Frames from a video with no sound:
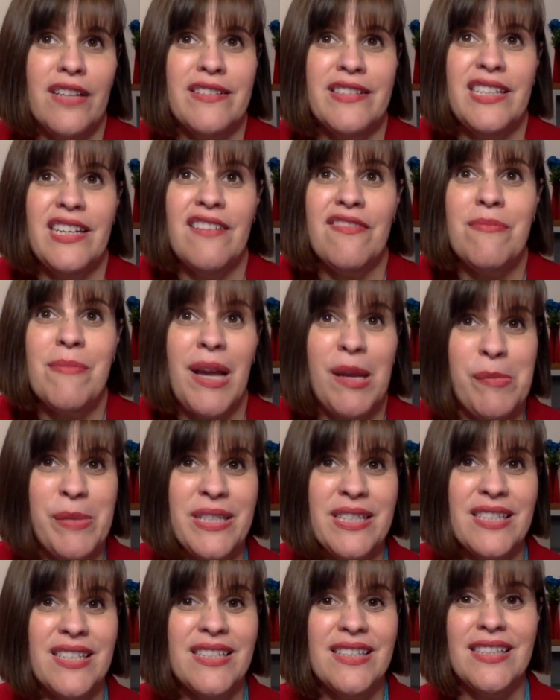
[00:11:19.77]
See if my
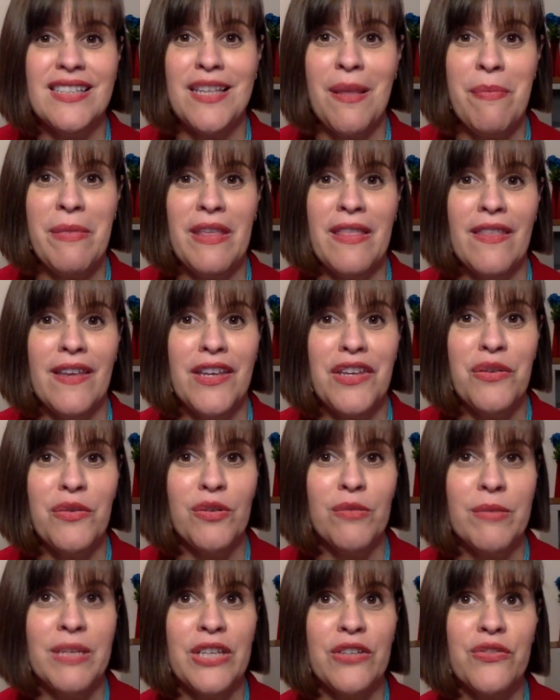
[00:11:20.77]
business is something that you
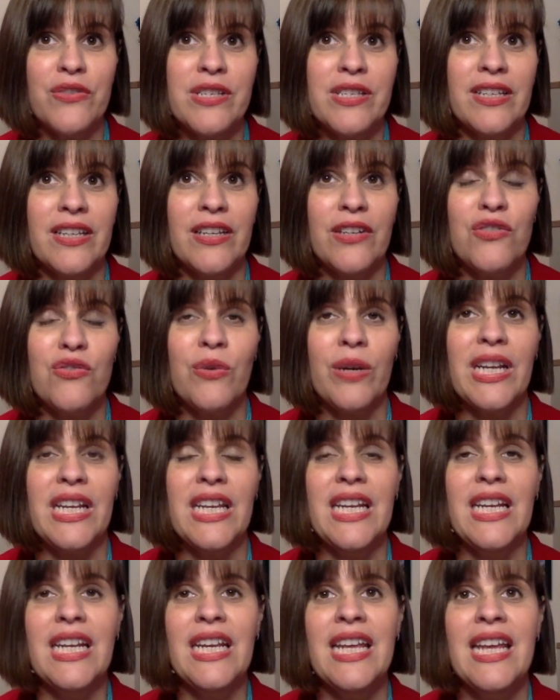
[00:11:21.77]
would be interested in
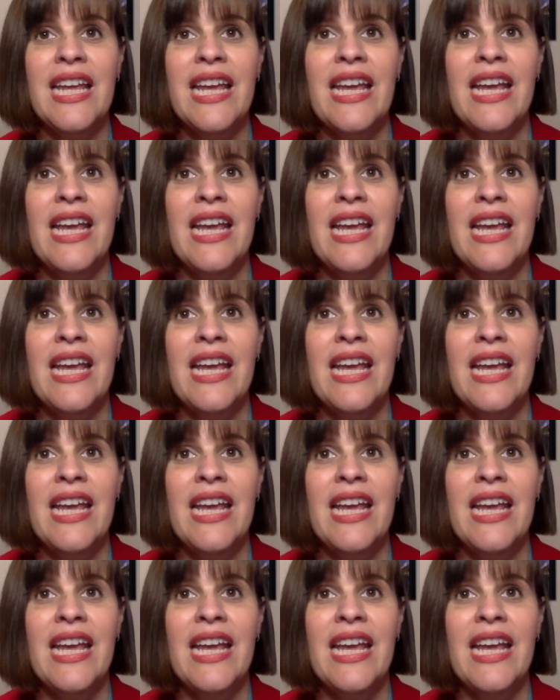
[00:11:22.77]
joining.